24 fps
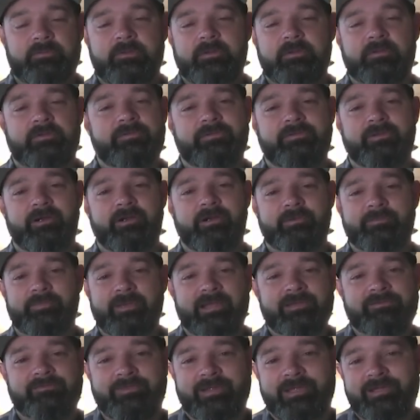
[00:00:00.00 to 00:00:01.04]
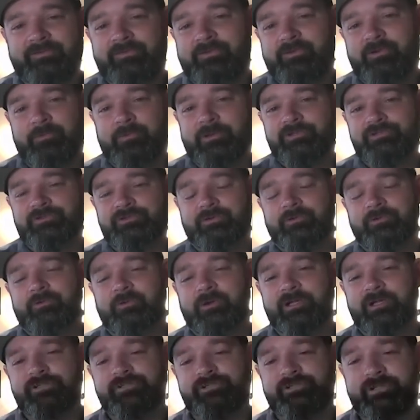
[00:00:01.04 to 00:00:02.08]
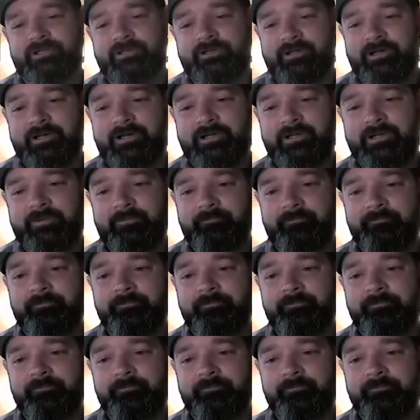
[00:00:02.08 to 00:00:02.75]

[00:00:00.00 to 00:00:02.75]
sorry. Back to your original question. Uh,